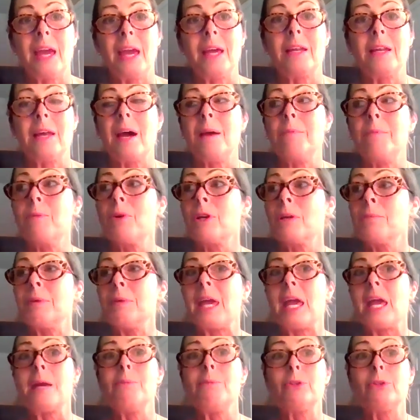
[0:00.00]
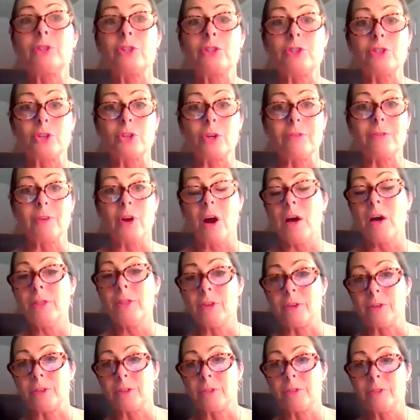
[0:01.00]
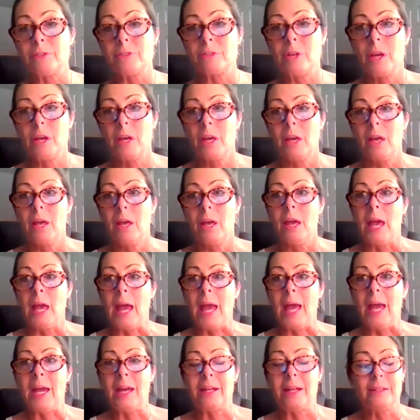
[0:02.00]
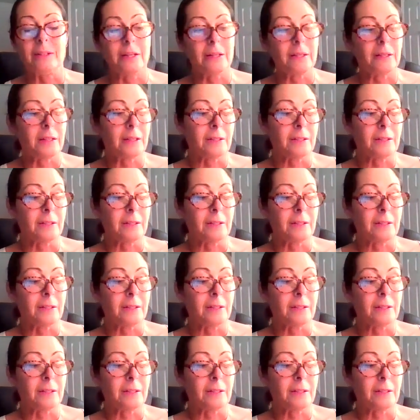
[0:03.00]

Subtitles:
and I'm going to be able to serve others. And